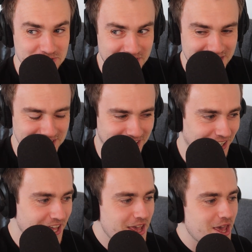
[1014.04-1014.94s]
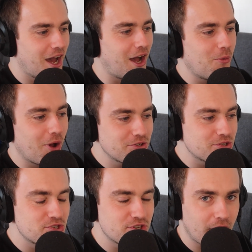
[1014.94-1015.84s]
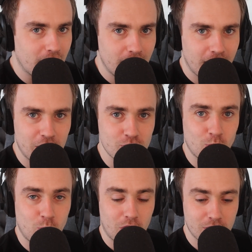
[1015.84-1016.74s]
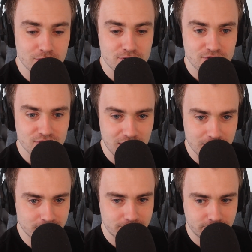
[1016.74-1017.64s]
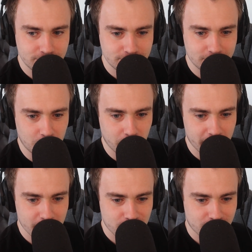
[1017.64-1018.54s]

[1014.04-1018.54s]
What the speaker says: for asking. I want to start a rewards scheme, okay?